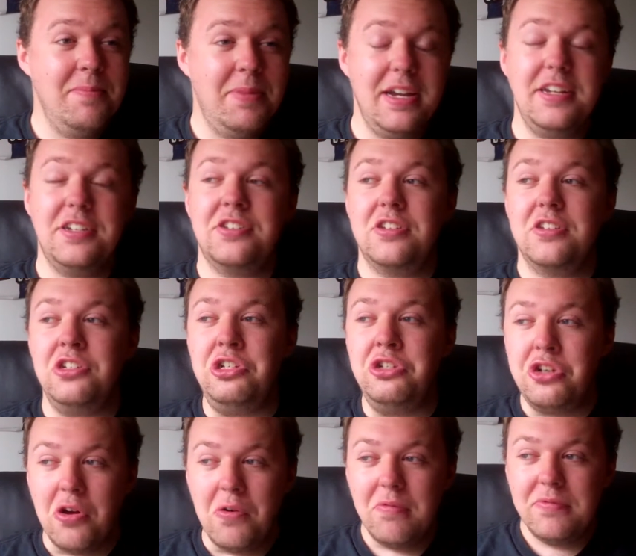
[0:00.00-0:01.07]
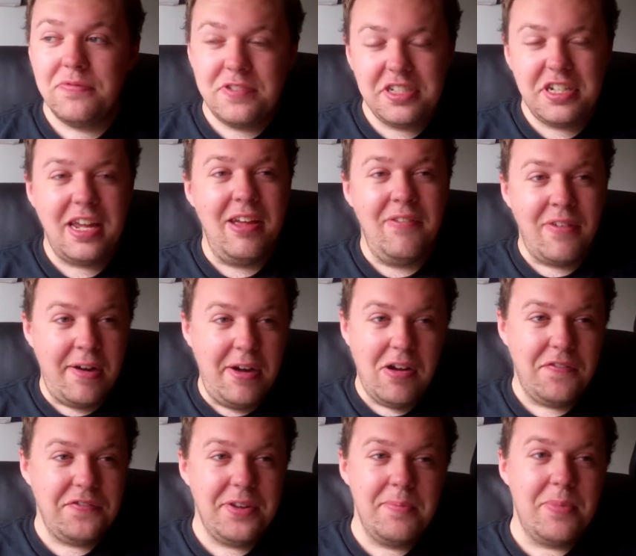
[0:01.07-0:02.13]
But it's you don't see it very often.